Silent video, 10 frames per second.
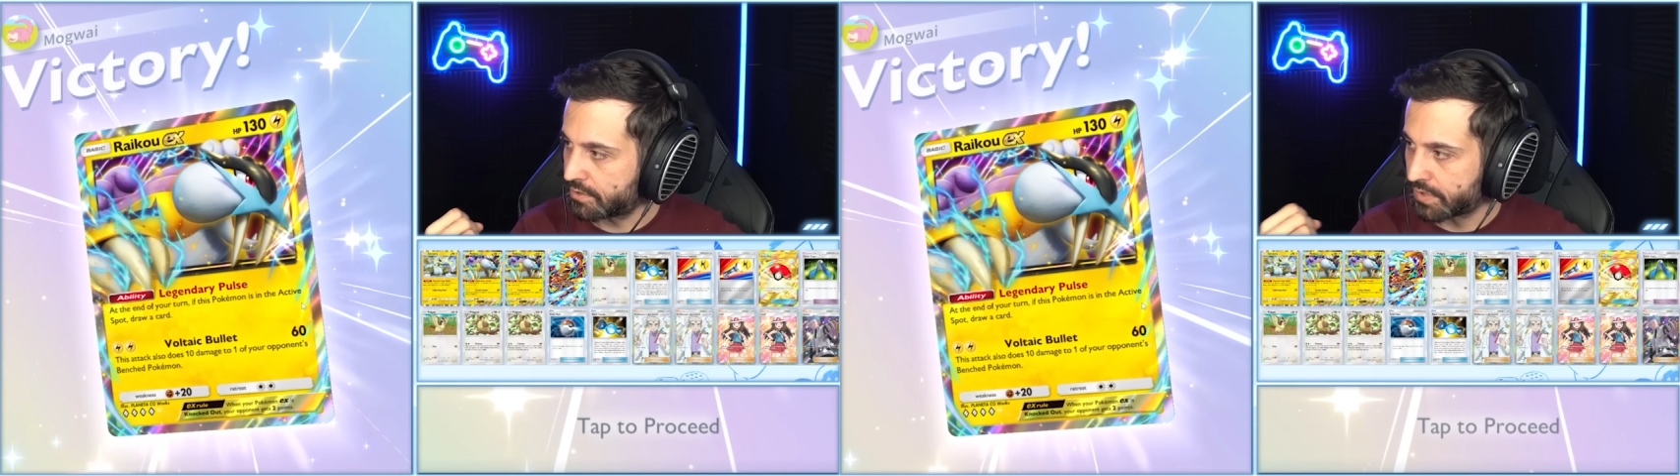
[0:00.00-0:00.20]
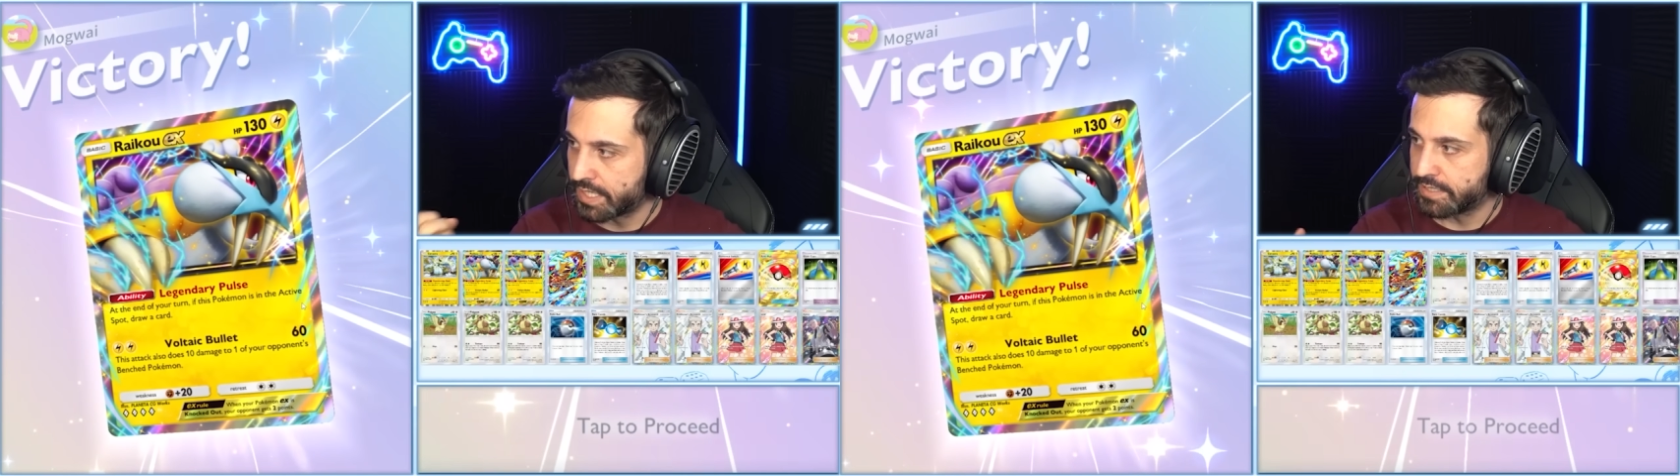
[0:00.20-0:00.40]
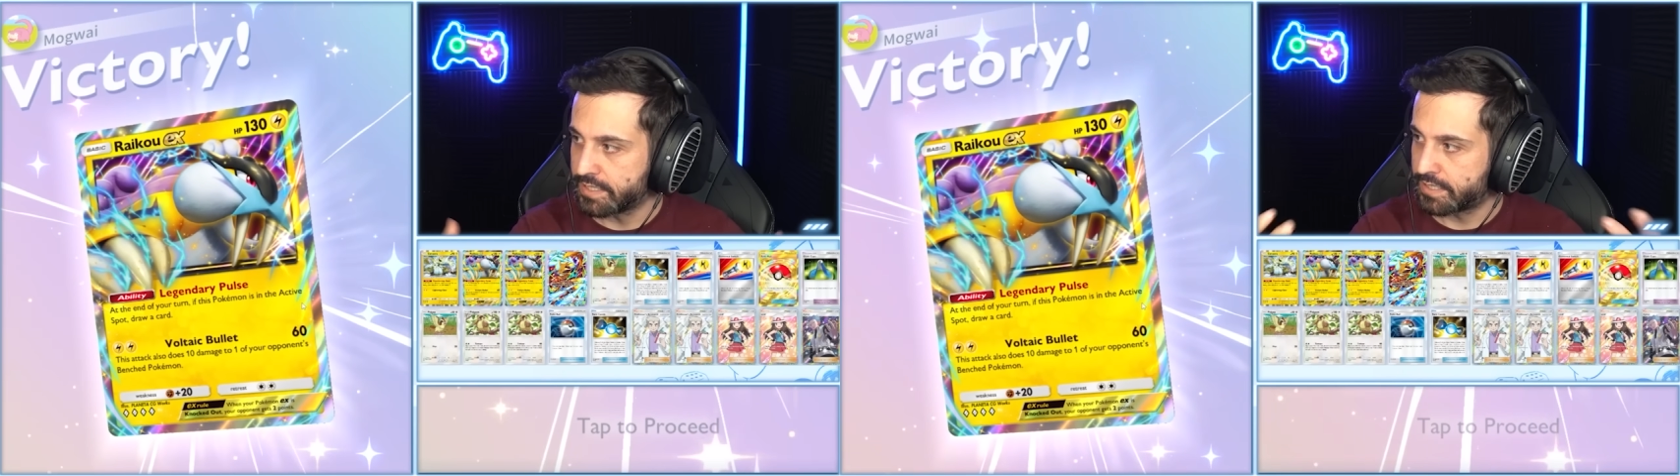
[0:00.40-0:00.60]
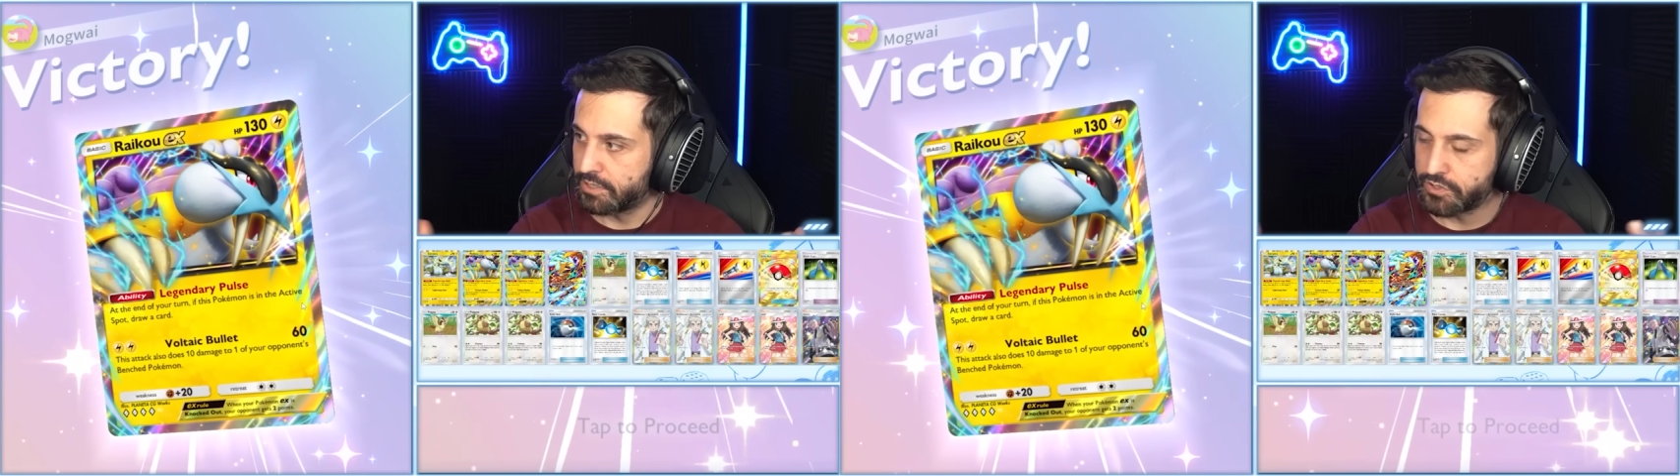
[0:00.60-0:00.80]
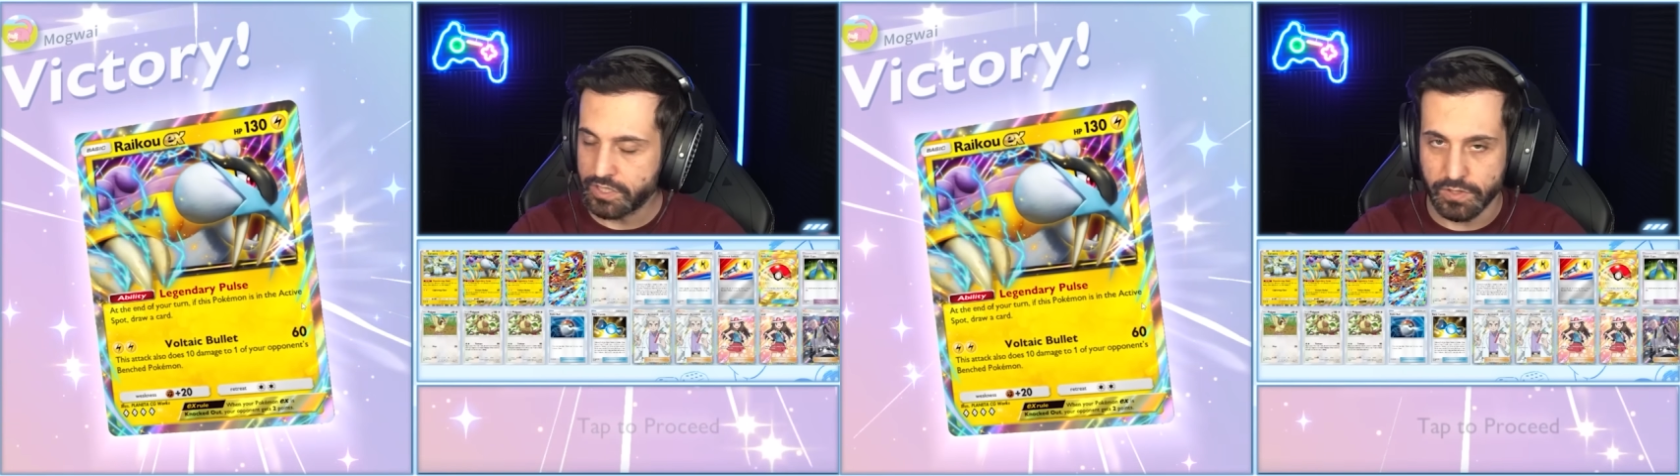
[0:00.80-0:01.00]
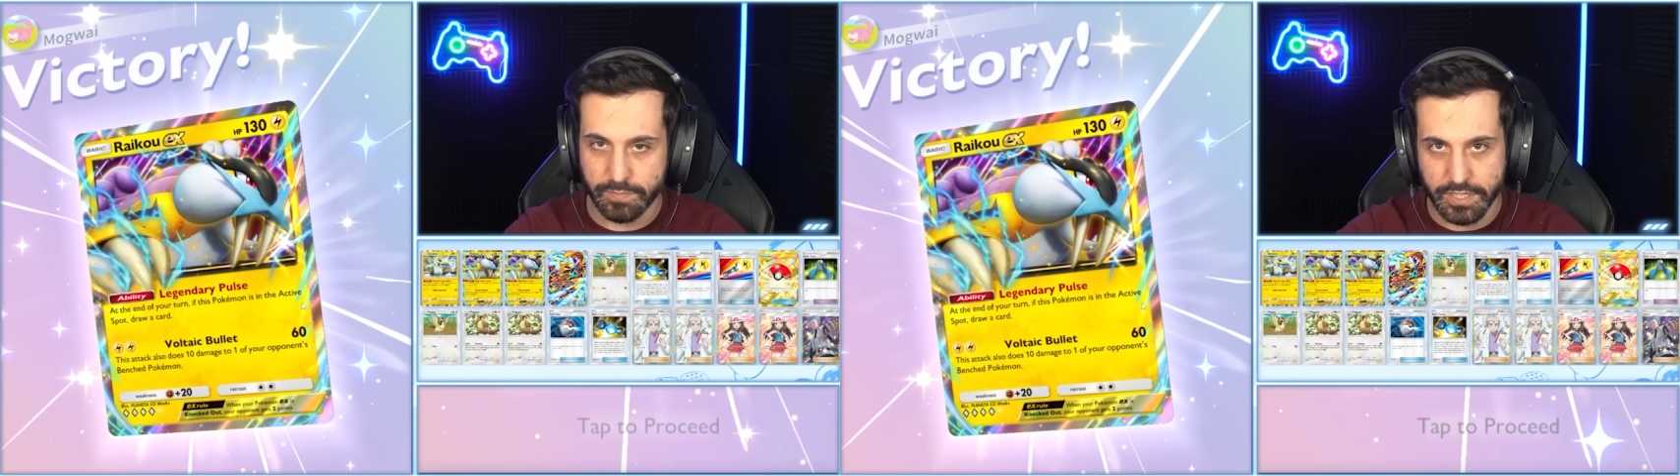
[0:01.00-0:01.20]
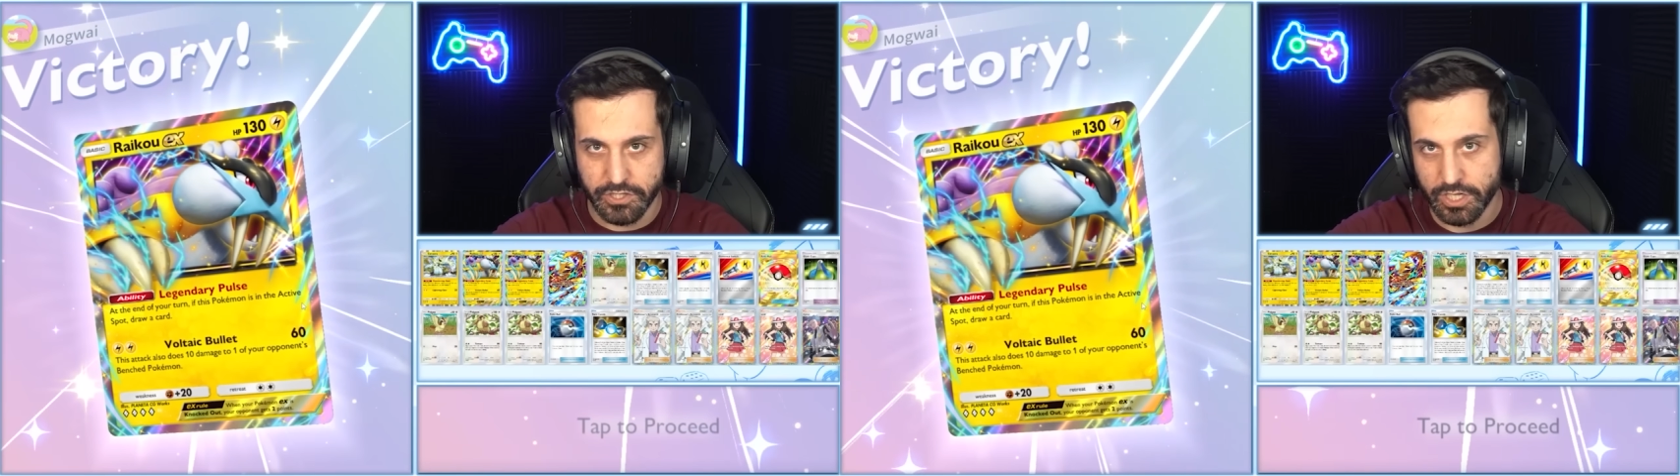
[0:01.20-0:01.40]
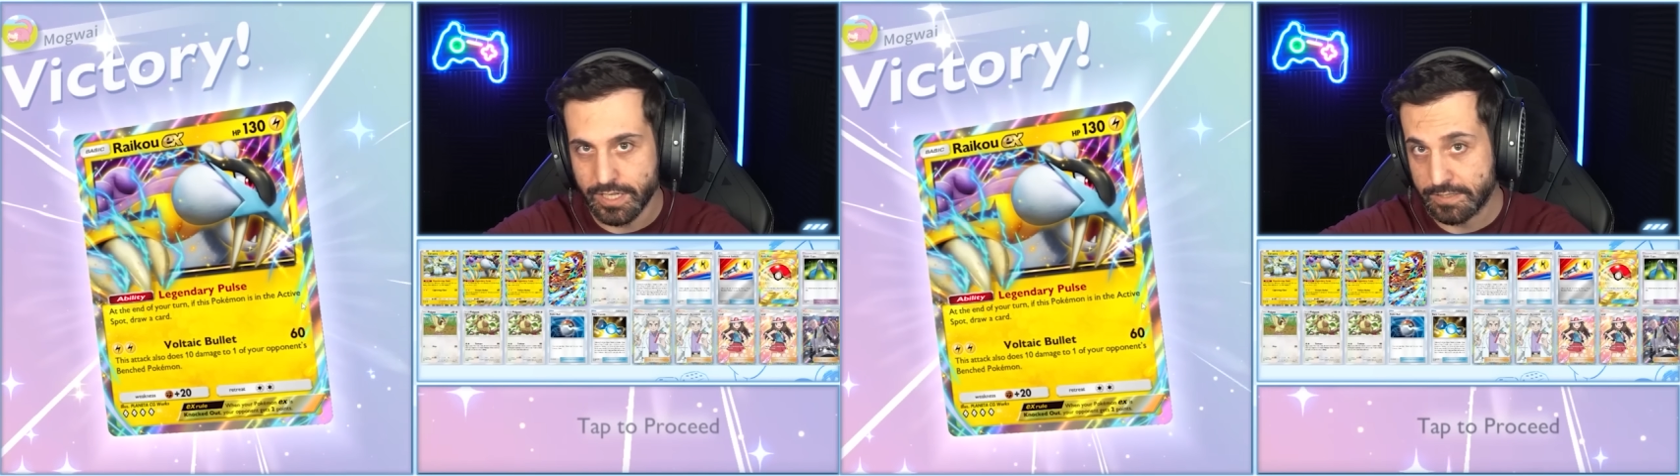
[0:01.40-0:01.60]
crazy synergy with
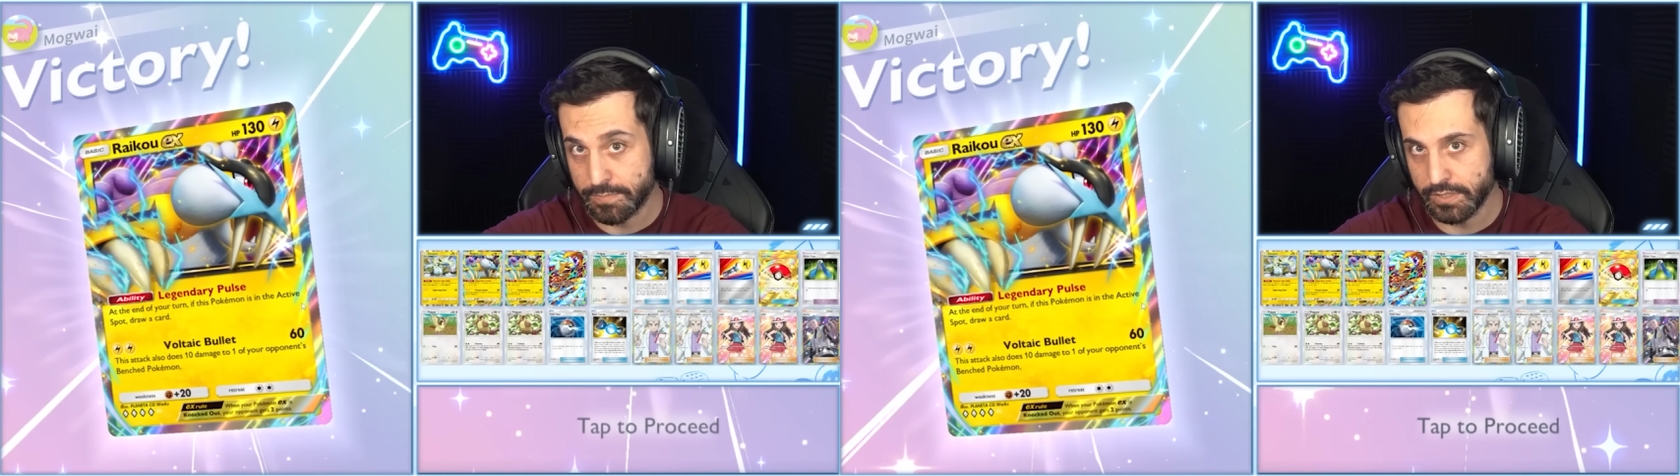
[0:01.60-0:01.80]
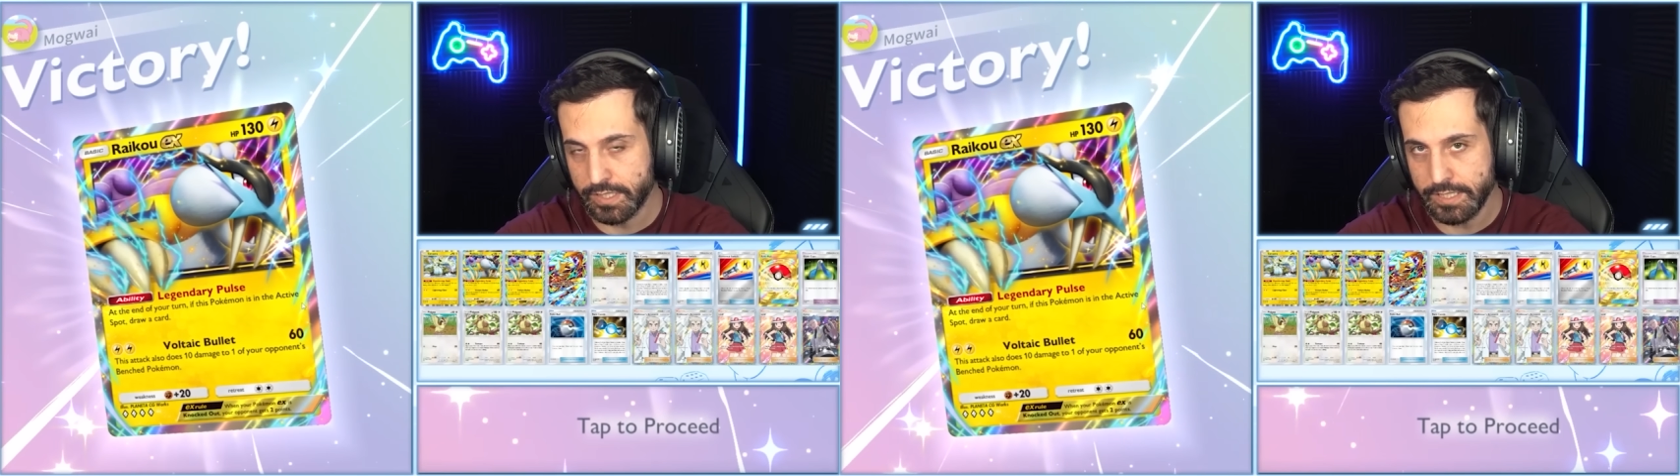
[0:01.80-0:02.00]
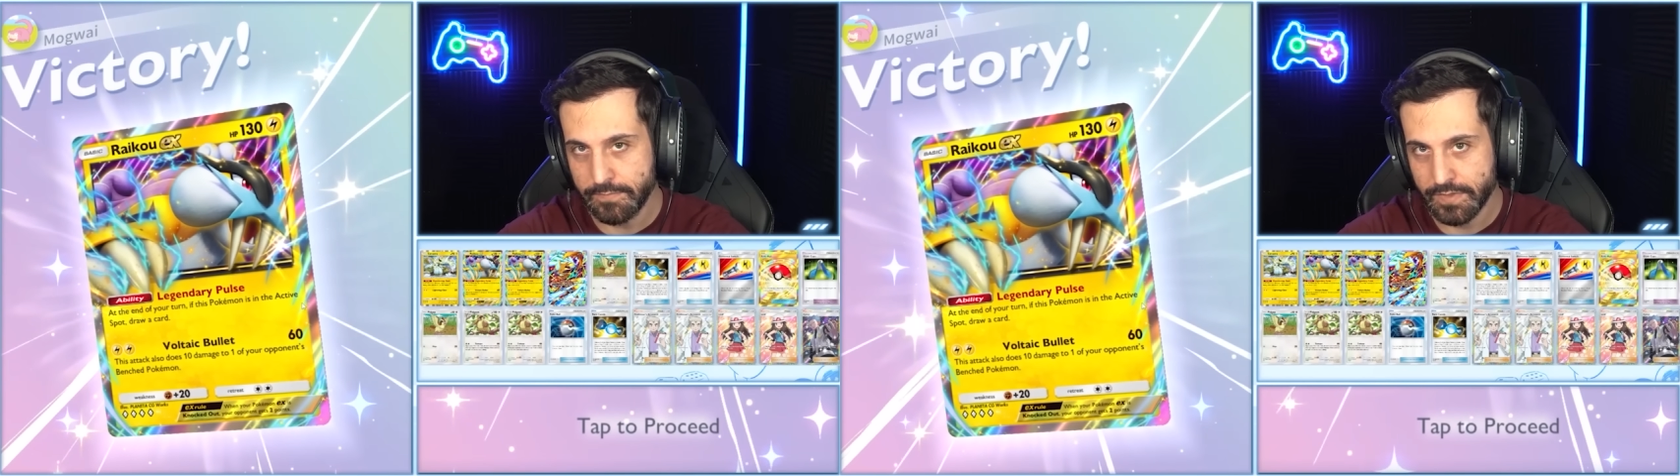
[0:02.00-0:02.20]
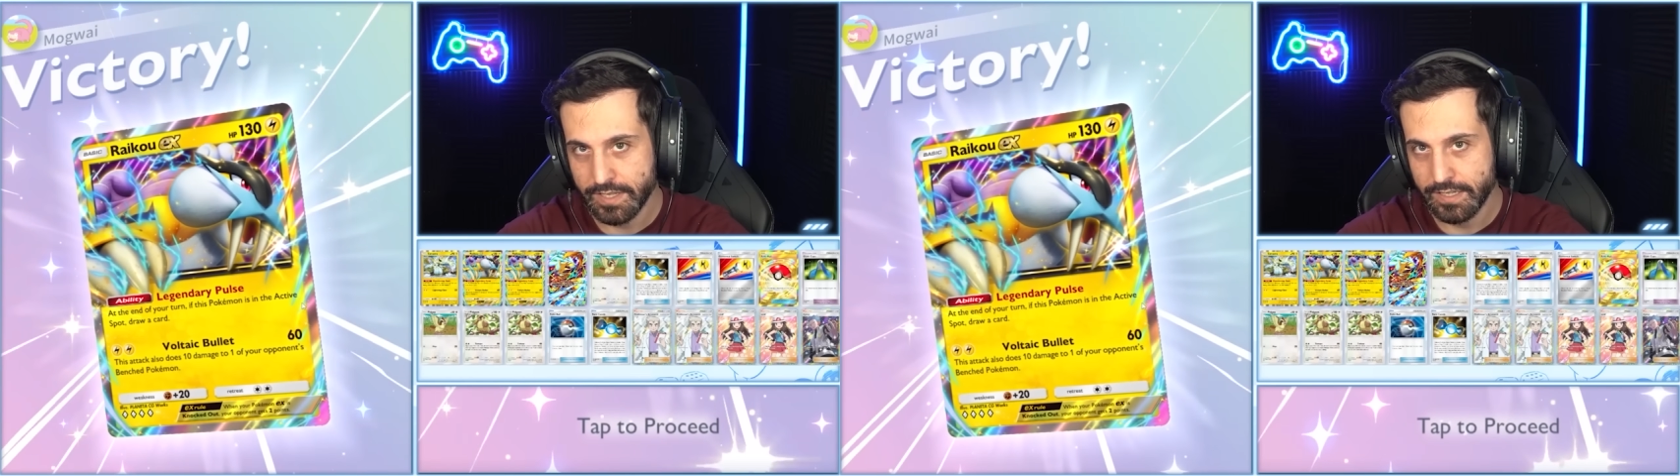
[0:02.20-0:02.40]
Pidgeot's ability.